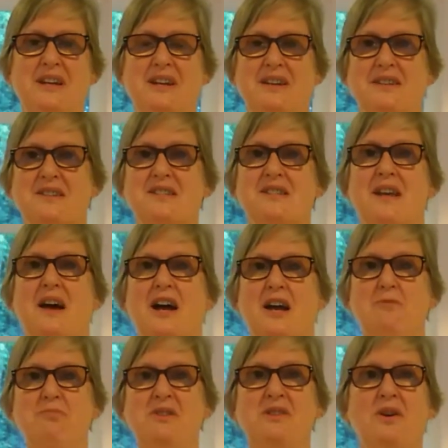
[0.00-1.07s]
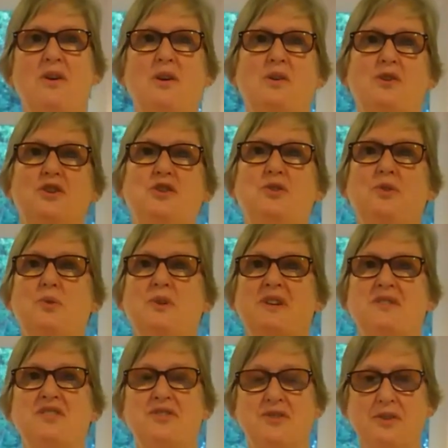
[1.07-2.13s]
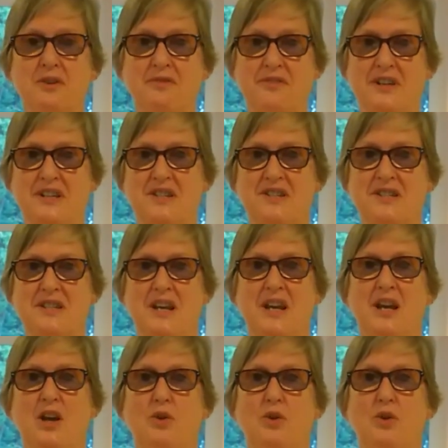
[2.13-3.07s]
is I belong to a service